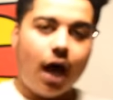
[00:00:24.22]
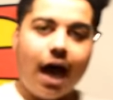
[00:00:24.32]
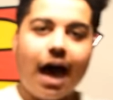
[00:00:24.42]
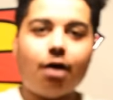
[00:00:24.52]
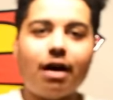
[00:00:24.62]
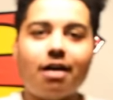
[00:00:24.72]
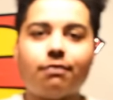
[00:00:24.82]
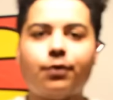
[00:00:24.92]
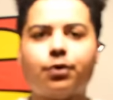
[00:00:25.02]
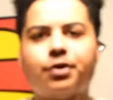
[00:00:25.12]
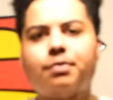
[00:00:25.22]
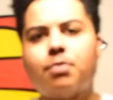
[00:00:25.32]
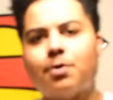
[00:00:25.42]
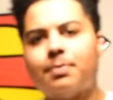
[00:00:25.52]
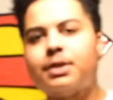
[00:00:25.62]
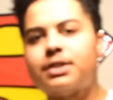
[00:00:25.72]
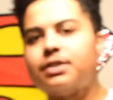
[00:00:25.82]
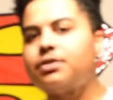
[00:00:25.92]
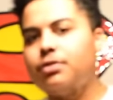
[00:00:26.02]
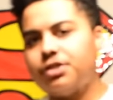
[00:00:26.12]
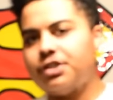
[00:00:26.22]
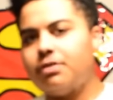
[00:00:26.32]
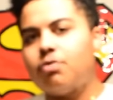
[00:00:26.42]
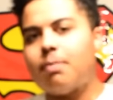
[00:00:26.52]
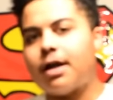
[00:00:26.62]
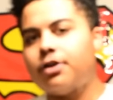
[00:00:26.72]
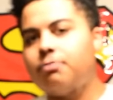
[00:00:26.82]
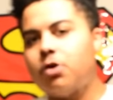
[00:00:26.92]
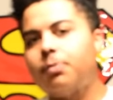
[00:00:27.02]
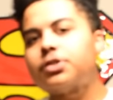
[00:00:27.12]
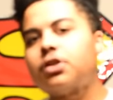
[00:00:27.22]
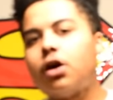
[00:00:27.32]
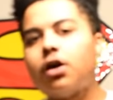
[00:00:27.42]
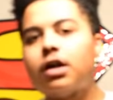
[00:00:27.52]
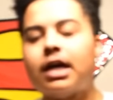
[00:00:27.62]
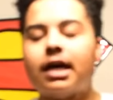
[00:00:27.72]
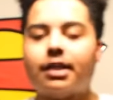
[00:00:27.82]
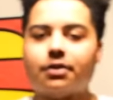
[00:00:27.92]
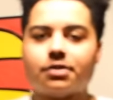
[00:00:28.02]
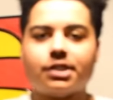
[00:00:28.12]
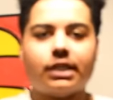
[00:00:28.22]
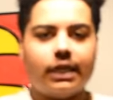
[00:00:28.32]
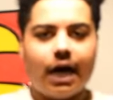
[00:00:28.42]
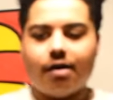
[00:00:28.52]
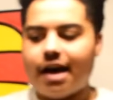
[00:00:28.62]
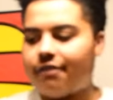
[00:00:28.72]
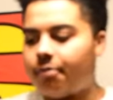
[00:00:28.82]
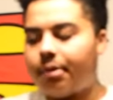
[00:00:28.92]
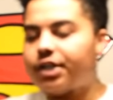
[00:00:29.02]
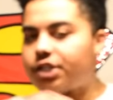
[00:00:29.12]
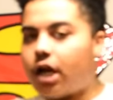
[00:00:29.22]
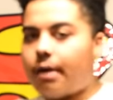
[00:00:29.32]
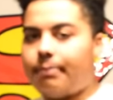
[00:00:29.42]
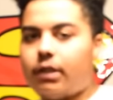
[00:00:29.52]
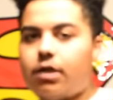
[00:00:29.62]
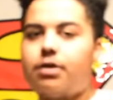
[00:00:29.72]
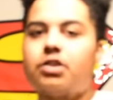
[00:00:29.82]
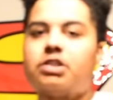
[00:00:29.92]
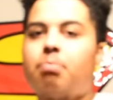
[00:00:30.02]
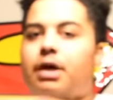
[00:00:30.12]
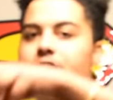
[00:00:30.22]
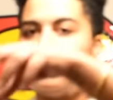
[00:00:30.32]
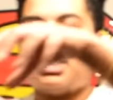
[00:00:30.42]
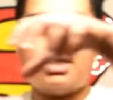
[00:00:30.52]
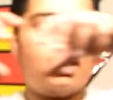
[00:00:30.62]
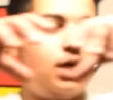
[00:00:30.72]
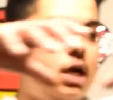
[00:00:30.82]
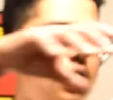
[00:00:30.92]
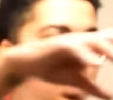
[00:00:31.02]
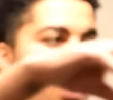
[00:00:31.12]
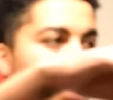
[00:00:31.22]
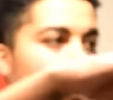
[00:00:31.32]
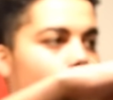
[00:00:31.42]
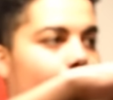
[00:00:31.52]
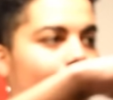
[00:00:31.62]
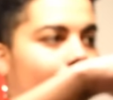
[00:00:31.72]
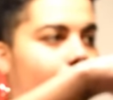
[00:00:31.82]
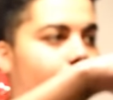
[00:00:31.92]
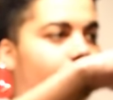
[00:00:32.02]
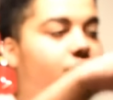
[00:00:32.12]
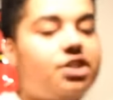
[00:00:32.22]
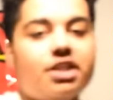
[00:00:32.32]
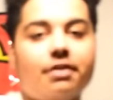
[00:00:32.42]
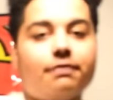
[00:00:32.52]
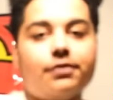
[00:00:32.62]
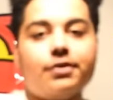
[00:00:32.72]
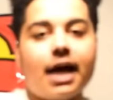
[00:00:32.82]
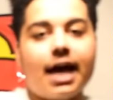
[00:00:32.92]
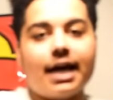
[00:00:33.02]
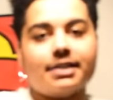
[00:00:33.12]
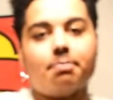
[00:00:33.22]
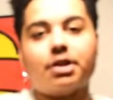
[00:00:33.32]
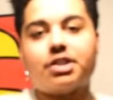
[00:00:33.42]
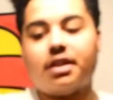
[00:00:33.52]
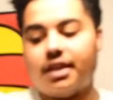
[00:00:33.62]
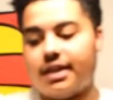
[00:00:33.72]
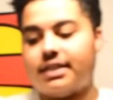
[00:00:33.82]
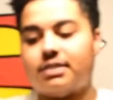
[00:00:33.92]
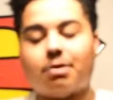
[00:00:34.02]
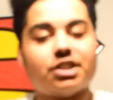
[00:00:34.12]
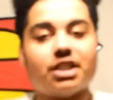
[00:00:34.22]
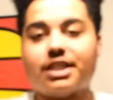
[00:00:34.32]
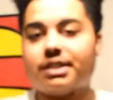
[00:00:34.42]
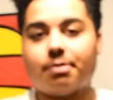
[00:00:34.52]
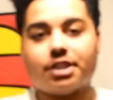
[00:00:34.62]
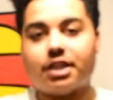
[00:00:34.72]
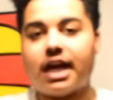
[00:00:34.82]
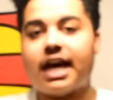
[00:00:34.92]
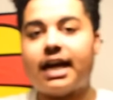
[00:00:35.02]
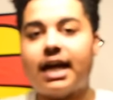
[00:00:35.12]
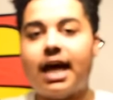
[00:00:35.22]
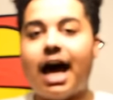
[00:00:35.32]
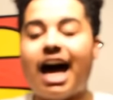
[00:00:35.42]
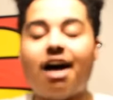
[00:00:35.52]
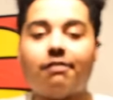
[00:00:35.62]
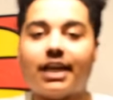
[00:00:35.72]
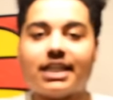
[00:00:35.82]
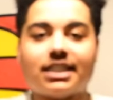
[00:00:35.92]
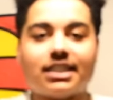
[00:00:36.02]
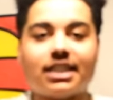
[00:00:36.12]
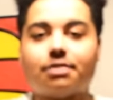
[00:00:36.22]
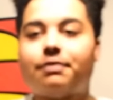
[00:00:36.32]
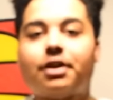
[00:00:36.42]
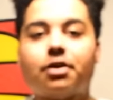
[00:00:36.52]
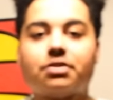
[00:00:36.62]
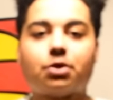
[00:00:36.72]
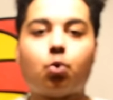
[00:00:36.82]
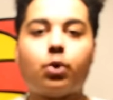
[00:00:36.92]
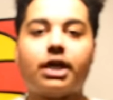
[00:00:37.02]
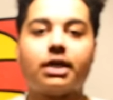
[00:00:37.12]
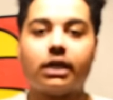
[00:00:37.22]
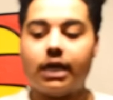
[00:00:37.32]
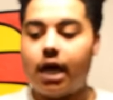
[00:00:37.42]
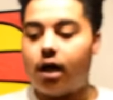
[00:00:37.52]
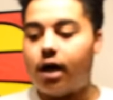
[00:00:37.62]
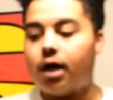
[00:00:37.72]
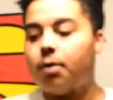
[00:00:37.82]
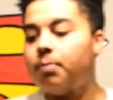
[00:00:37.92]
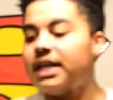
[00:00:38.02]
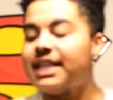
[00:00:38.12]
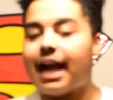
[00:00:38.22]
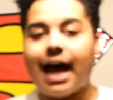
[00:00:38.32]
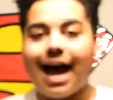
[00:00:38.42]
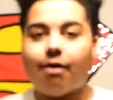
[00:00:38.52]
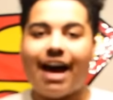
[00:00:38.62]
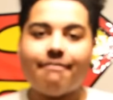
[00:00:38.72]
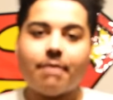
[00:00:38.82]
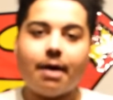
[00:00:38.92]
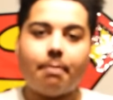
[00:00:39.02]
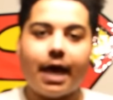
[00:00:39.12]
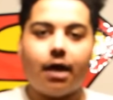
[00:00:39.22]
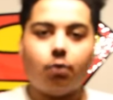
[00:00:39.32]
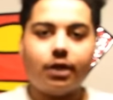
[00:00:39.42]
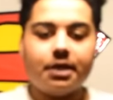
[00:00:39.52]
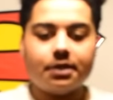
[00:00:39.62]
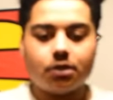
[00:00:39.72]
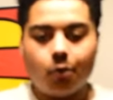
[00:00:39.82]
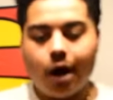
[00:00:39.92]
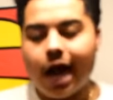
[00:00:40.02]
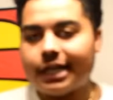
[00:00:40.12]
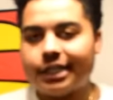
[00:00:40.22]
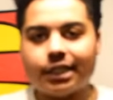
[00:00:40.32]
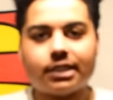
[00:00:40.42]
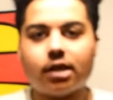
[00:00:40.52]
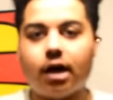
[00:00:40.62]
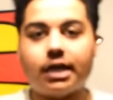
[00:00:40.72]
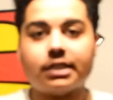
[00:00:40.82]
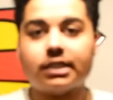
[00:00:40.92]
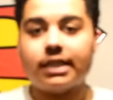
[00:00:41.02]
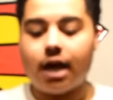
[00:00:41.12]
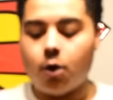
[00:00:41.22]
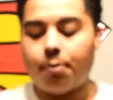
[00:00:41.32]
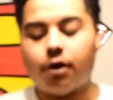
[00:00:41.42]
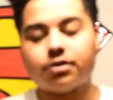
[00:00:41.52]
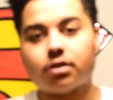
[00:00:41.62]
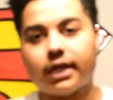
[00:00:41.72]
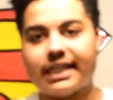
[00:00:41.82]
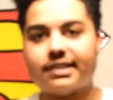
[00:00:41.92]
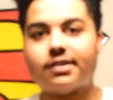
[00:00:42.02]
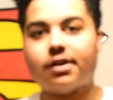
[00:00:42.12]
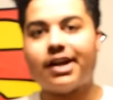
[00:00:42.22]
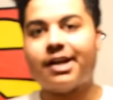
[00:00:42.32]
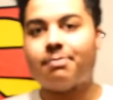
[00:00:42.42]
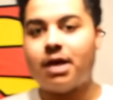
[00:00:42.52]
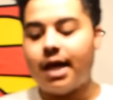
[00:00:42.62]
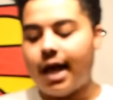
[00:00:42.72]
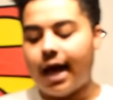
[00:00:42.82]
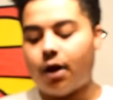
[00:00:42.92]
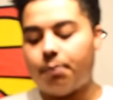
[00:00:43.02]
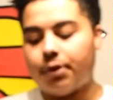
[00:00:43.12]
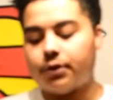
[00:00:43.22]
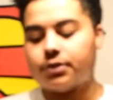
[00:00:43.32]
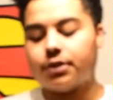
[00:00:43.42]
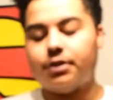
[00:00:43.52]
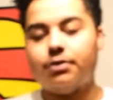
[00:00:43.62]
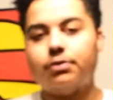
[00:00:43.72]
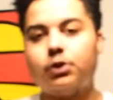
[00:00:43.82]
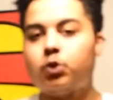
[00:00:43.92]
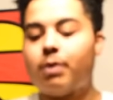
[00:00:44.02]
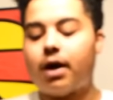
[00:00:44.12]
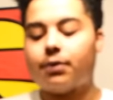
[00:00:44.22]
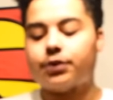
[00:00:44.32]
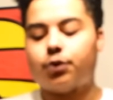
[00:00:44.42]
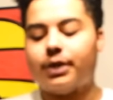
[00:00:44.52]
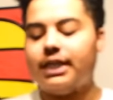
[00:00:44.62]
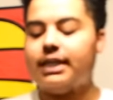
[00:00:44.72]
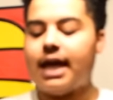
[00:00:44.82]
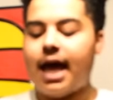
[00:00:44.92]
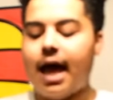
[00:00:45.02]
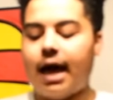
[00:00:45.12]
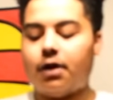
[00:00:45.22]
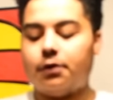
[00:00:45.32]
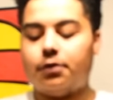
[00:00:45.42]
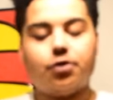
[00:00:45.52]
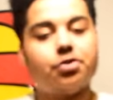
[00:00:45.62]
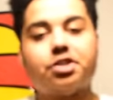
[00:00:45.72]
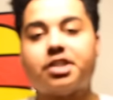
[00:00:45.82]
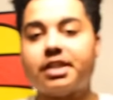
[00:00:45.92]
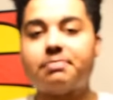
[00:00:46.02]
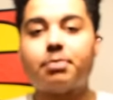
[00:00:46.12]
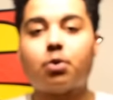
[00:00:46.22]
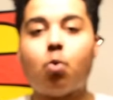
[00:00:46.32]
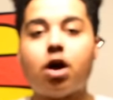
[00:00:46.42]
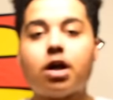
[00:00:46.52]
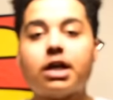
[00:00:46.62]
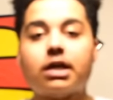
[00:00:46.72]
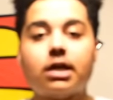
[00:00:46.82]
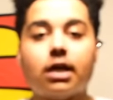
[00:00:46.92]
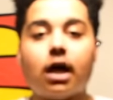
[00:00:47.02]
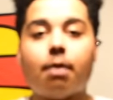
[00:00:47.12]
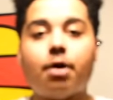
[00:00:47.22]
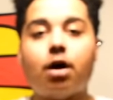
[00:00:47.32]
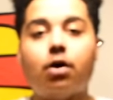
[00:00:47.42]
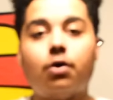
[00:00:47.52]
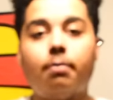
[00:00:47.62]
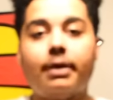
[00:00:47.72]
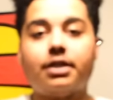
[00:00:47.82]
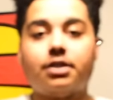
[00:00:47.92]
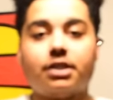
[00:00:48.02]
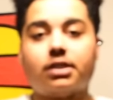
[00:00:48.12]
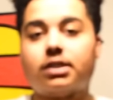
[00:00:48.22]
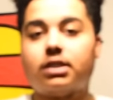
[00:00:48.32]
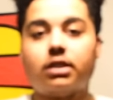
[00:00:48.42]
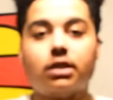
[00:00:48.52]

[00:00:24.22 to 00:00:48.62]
I'll have real good moments, and usually when my good moments are, you'll see I'll have a bunch of uploads, a bunch of shit for you guys, a bunch of things, a bunch of this, a bunch of that. I have like 6 videos in a week. And then I'll have my bad weeks where I just, honestly, I don't post on Instagram, I don't post on YouTube, I don't tweet, I don't do shit but work, come home, and just